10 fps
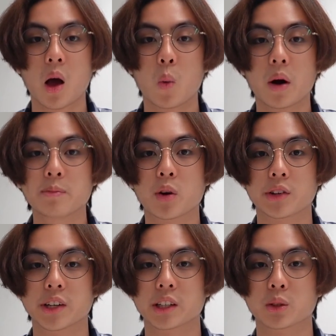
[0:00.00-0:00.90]
One
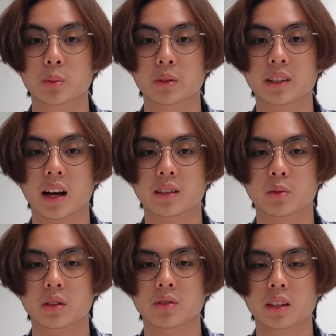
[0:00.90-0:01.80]
project you will be tasked
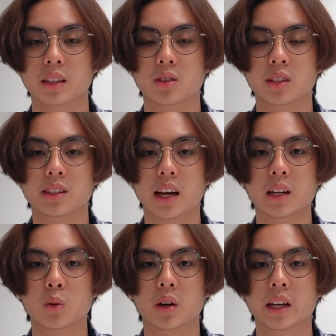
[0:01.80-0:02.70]
with is to design a
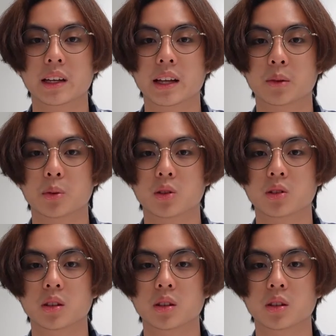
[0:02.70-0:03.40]
working catapult.